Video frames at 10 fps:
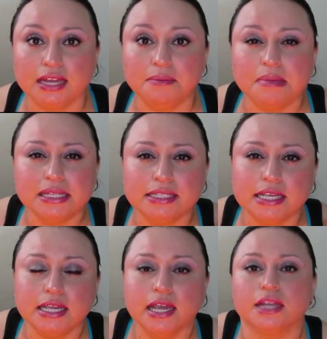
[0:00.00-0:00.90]
and
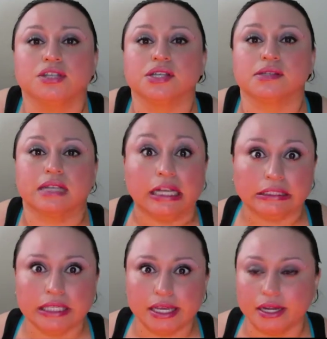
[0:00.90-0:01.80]
minty and just
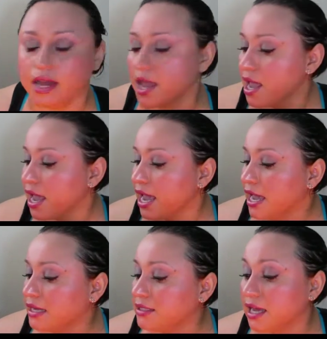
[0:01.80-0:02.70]
clean,
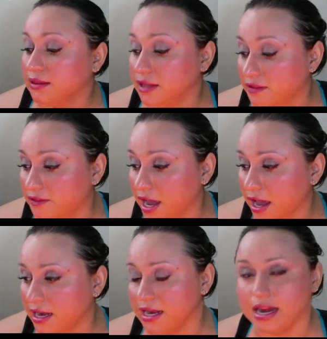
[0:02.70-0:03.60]
and I love that.